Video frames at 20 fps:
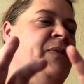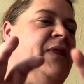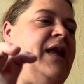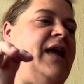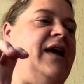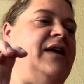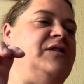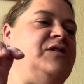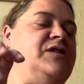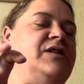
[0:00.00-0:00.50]

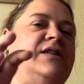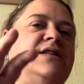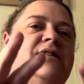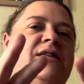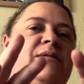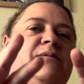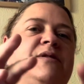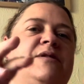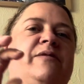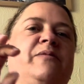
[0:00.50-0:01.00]
and she
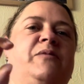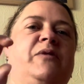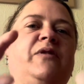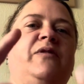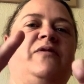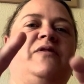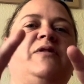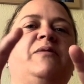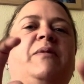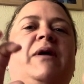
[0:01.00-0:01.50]
seems to have
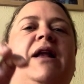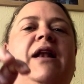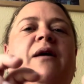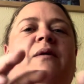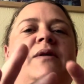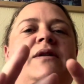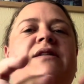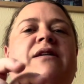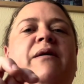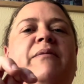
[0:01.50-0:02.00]
moved to my
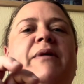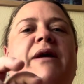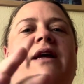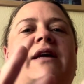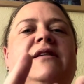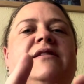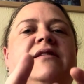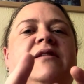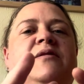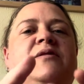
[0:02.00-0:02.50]
lower
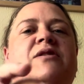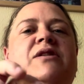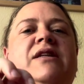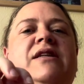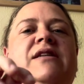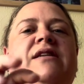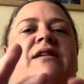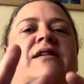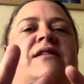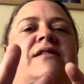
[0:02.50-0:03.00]
tummy, so she
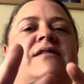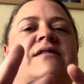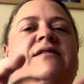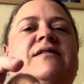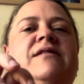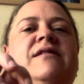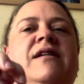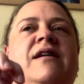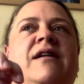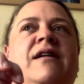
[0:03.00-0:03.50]

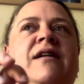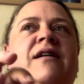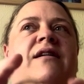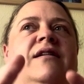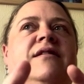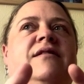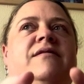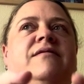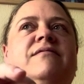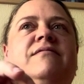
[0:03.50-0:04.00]
does
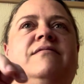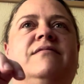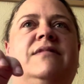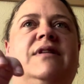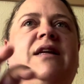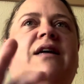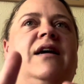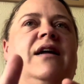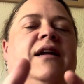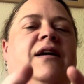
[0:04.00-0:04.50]

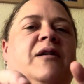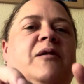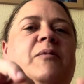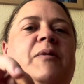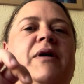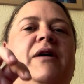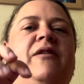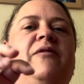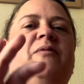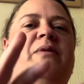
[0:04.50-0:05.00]
a little
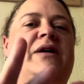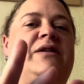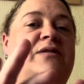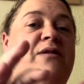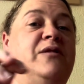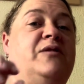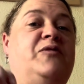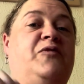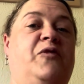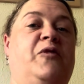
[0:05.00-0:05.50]
bit of
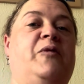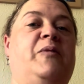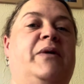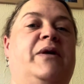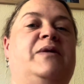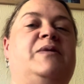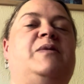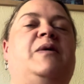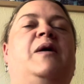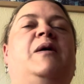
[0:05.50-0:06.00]
massage for
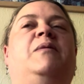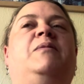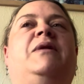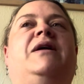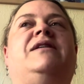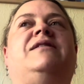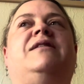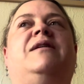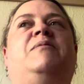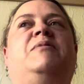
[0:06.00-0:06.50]
me as well,
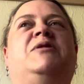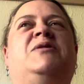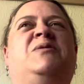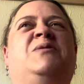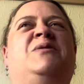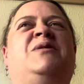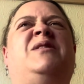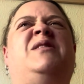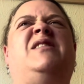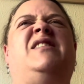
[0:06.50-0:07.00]
bless her. But she
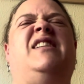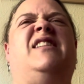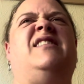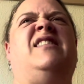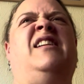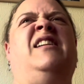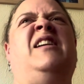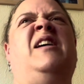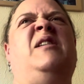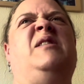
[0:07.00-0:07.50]
also sticks
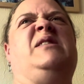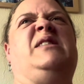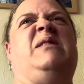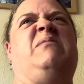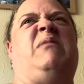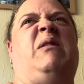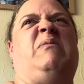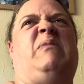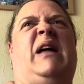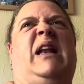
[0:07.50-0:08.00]
her nose
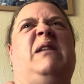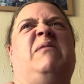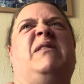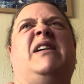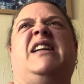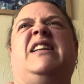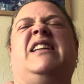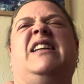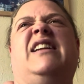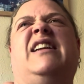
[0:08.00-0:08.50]
in my belly
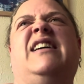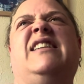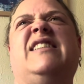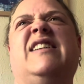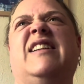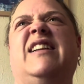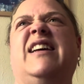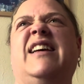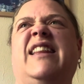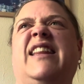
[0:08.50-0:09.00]
button, and I
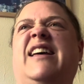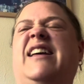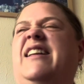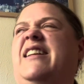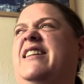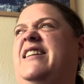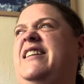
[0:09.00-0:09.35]
don't like that.